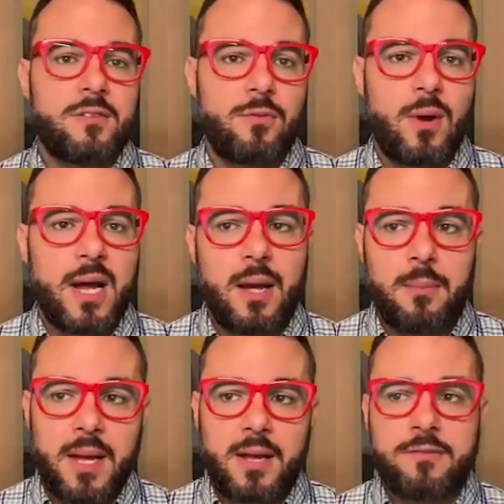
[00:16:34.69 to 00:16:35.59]
of
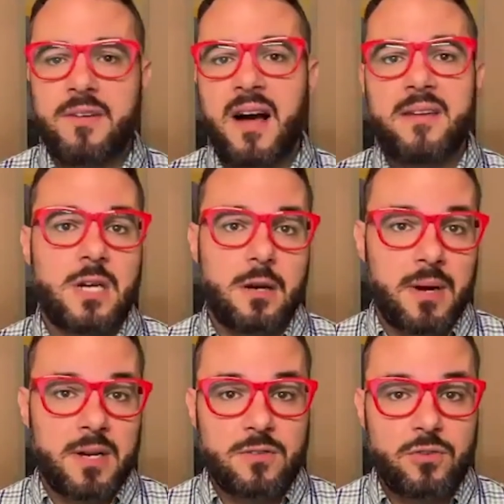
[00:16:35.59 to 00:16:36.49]
RAM and five
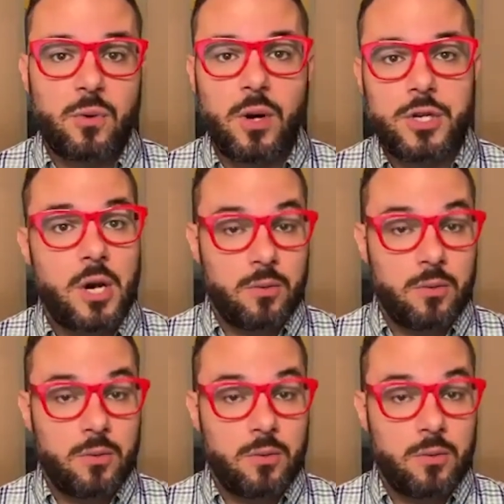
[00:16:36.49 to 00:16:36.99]
terabytes of storage.